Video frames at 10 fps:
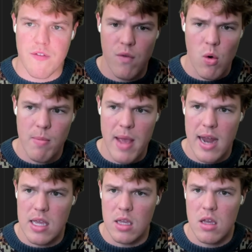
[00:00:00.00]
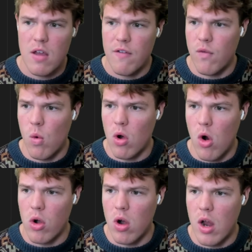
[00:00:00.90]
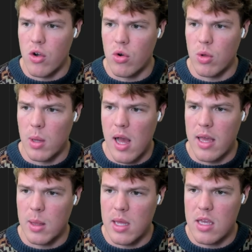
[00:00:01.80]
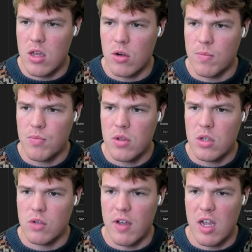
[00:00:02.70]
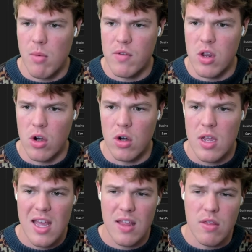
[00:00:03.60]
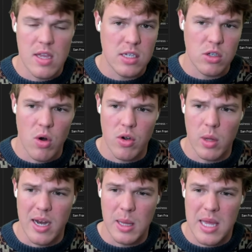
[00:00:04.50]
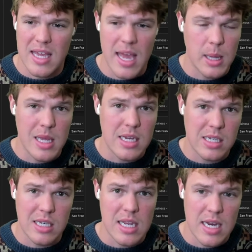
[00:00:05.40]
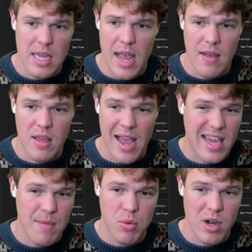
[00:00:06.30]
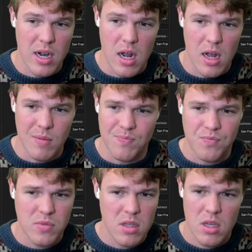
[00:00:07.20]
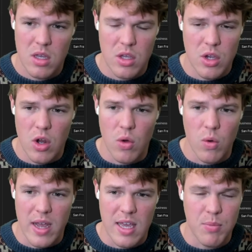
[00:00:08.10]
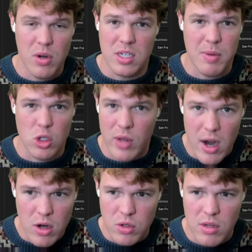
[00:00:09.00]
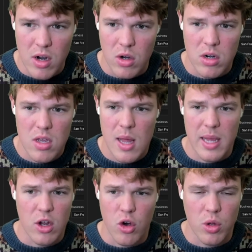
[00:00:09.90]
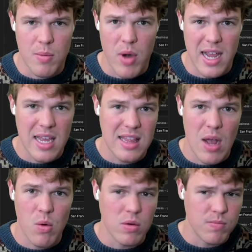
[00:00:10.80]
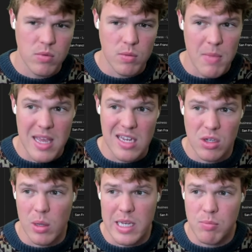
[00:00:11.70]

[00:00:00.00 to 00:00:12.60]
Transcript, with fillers: formatting for our underlying link here. So if I come over here this is our underlying link and links need it. I can't put an, um, you know, I can't put a special character there, like a curly bracket that would make it so the link's